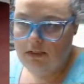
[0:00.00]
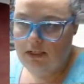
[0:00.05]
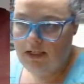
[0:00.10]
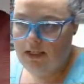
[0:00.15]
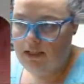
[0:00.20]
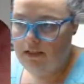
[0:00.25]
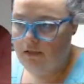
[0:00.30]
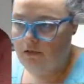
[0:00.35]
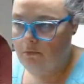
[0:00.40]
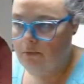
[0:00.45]
add
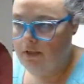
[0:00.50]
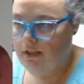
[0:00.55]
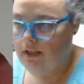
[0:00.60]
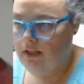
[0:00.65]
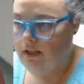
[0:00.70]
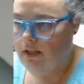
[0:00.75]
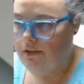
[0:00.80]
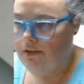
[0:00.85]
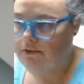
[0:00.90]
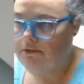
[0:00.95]
a little bit of
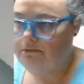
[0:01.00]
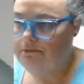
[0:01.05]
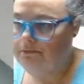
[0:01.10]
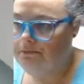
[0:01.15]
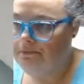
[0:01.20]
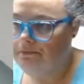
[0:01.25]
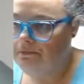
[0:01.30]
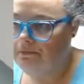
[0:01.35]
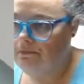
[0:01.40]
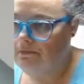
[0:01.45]
color.
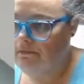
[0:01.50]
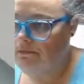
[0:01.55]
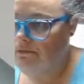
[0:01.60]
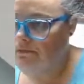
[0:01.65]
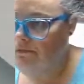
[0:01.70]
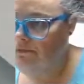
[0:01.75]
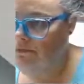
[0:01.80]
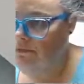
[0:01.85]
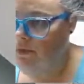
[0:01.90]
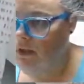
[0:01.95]

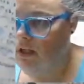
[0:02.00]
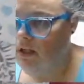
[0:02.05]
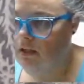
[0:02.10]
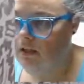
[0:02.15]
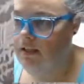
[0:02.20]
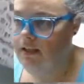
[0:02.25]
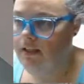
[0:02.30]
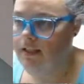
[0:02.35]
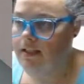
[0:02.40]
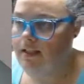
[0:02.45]

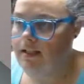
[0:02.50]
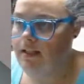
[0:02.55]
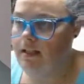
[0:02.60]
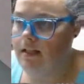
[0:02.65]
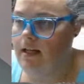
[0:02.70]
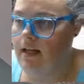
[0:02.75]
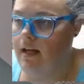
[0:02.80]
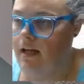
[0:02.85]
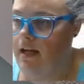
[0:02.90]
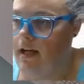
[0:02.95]

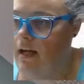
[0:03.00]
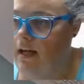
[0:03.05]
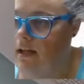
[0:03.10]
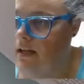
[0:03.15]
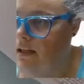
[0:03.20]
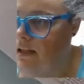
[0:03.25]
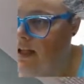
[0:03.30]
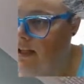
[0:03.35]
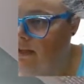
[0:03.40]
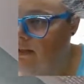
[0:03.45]
Linda!
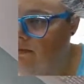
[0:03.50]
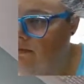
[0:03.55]
Hello,